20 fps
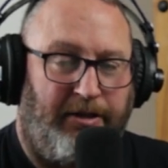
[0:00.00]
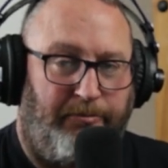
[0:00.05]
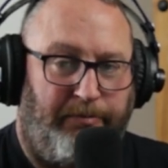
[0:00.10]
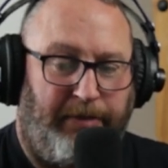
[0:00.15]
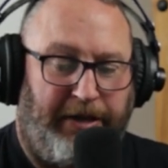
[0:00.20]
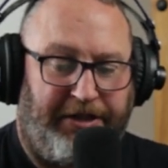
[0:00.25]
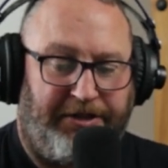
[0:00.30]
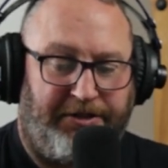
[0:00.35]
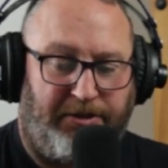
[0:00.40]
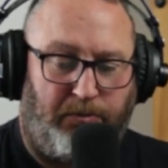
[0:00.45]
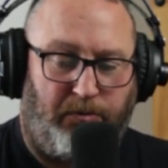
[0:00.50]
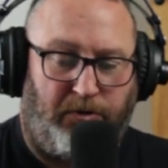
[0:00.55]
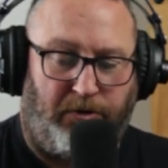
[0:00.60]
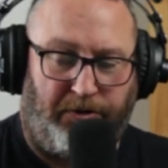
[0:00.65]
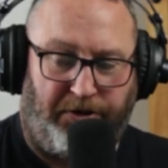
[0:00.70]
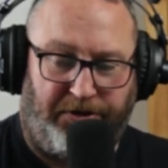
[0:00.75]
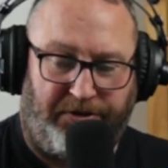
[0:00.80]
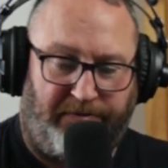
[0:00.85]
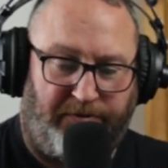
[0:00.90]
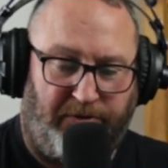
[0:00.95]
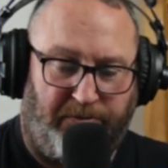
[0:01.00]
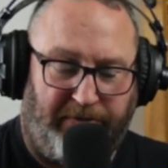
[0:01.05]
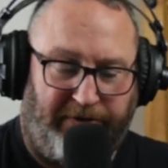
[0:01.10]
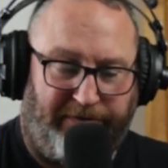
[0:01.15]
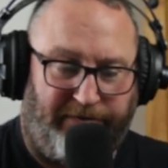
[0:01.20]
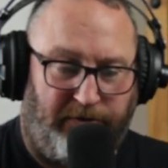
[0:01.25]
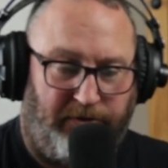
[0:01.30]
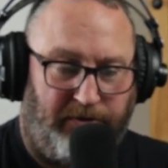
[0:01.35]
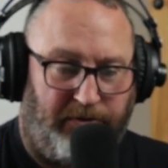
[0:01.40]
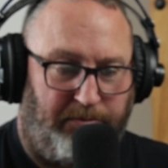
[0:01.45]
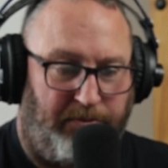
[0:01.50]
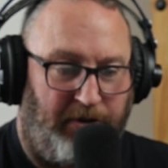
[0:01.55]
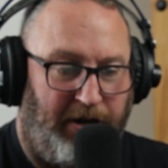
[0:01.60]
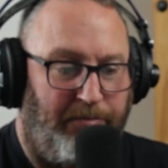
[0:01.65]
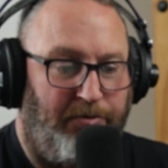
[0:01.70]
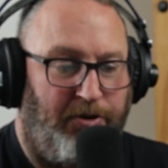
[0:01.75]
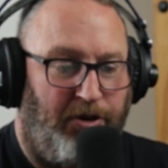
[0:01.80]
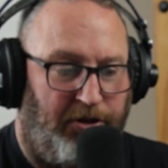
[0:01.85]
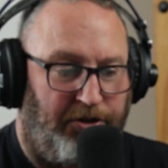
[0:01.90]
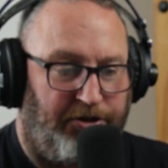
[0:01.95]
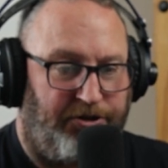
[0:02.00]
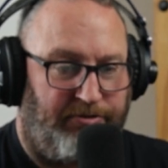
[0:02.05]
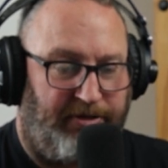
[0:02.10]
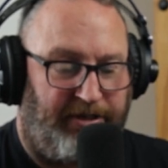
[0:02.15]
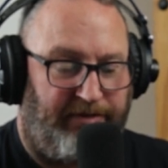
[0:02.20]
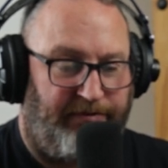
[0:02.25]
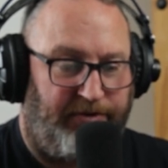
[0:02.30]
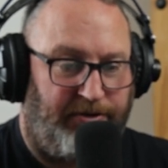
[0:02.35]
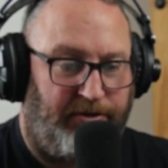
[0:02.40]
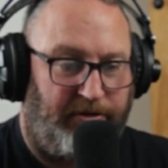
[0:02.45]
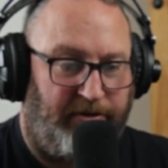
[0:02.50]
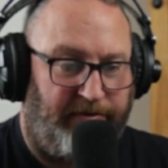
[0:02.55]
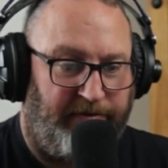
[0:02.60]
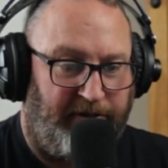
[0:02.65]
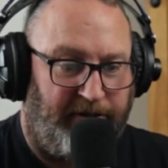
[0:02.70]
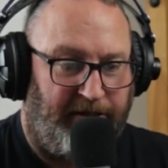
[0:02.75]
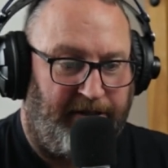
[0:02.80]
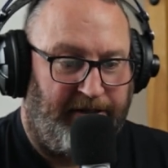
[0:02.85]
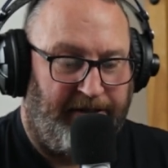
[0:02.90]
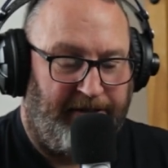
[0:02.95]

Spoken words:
based on what others have done before, but I'm not a street photographer.